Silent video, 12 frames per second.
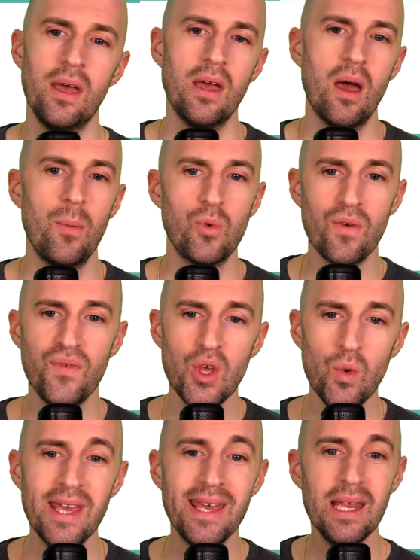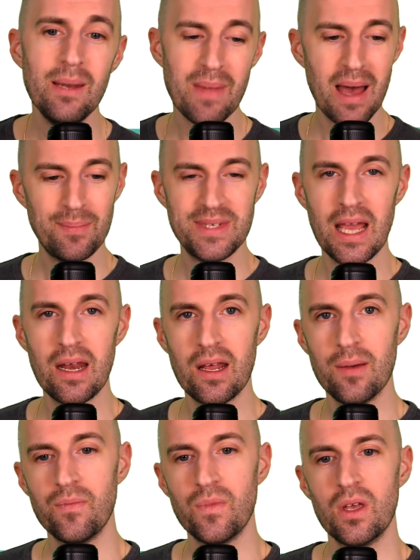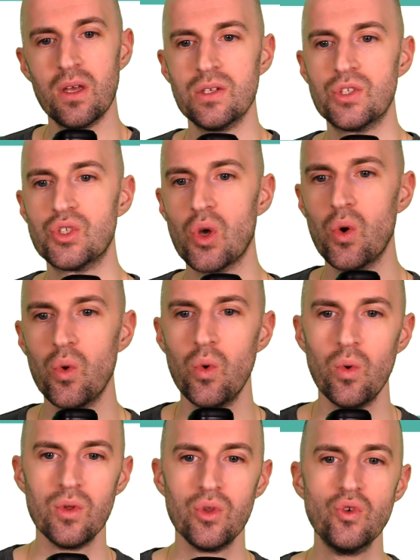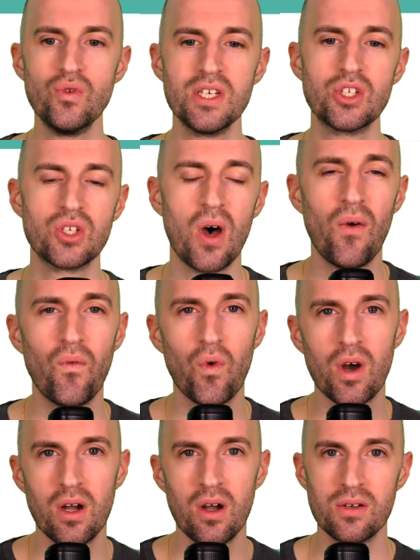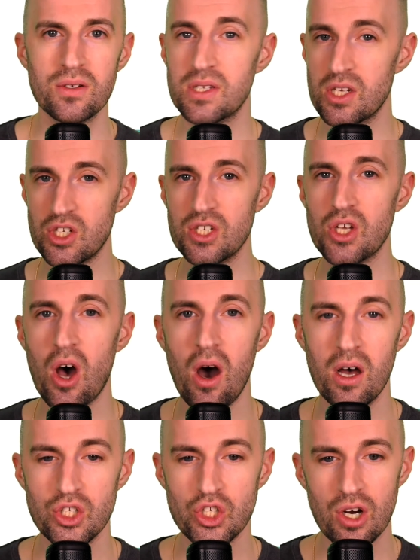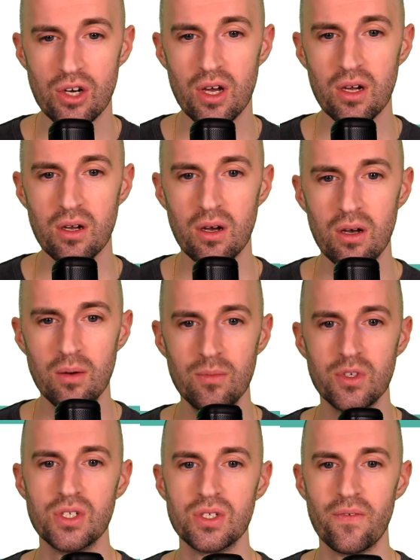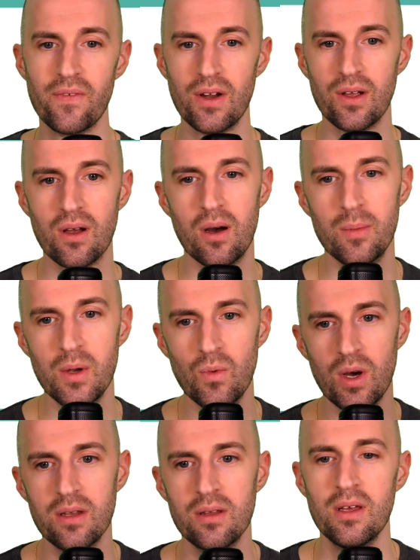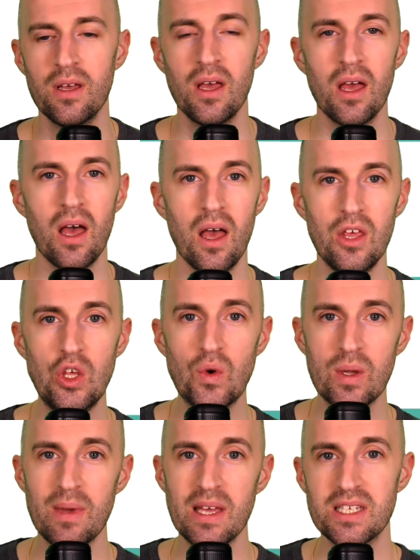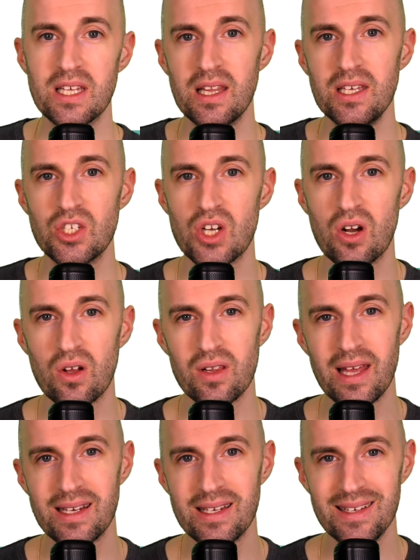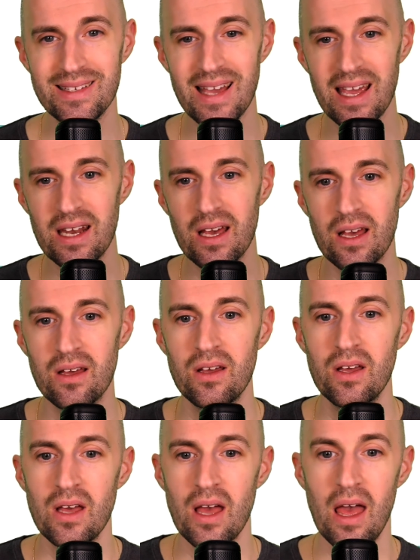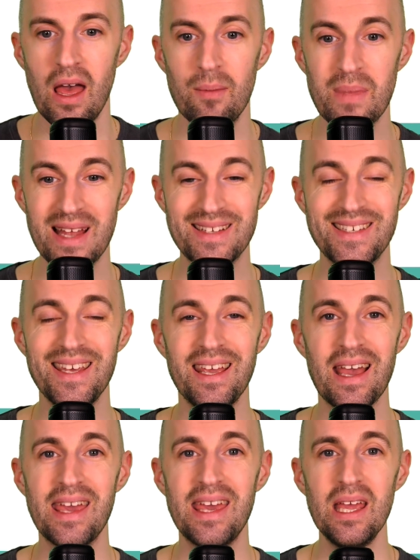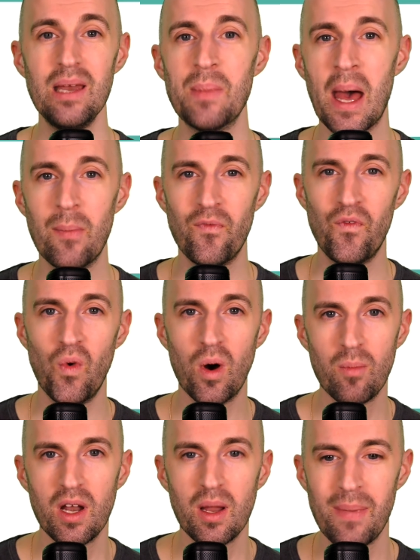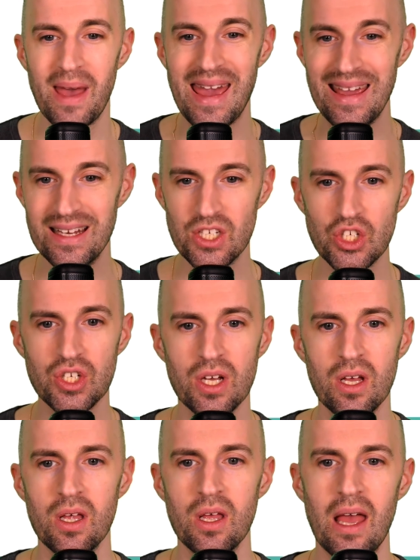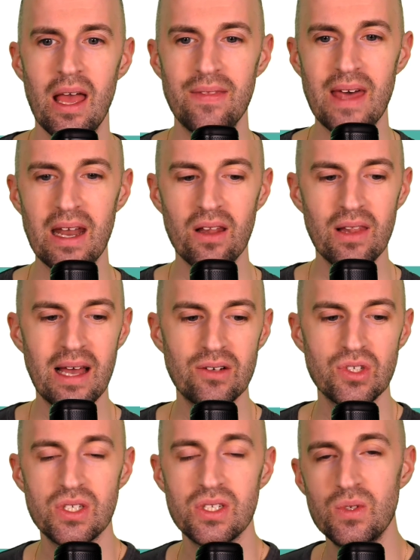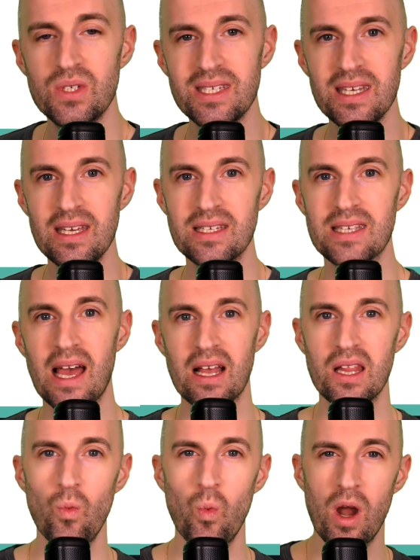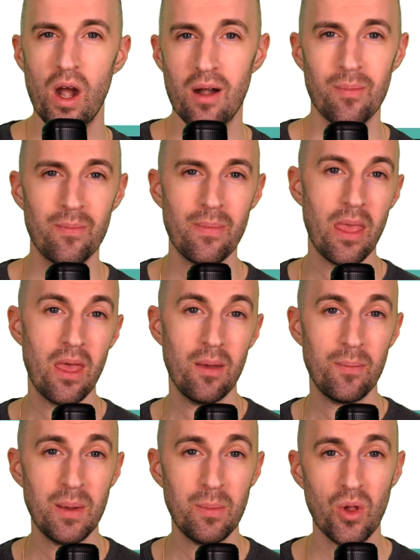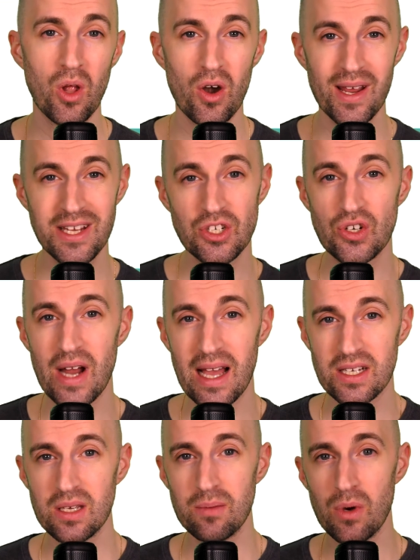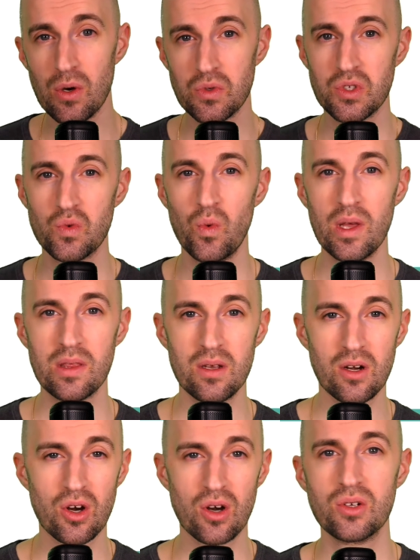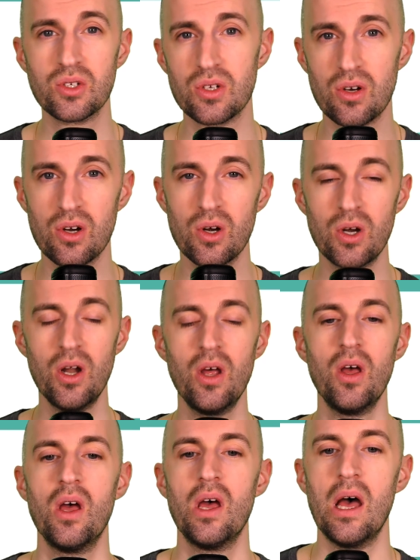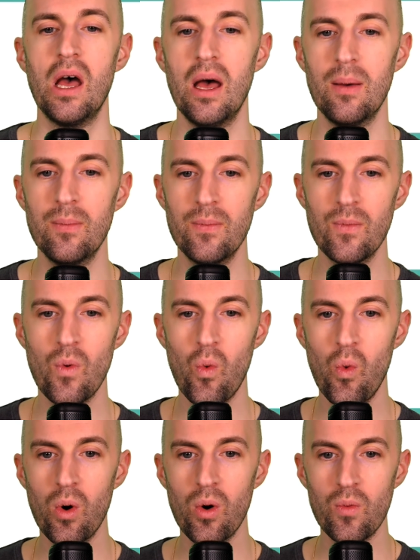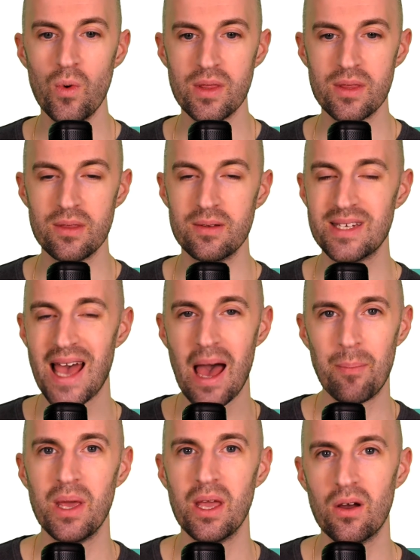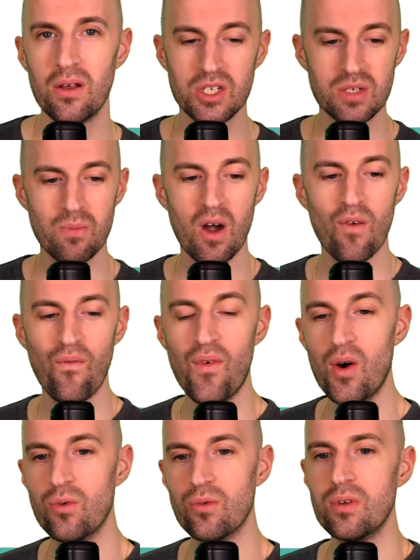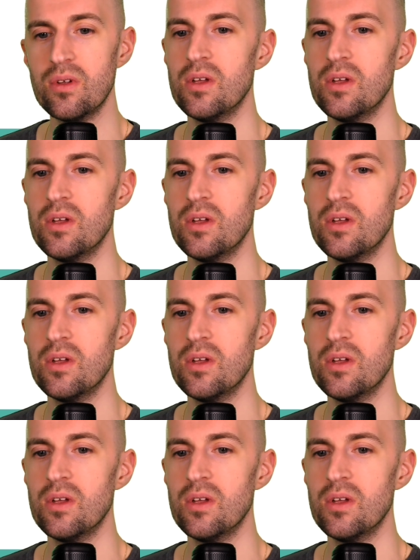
Review heat map data. So using software such as Hotjar.com, which is a very common one, you can basically start collecting data and seeing a heat map form on a page. And that allows you to see exactly where people are interacting most with their cursor or with tapping on a smartphone.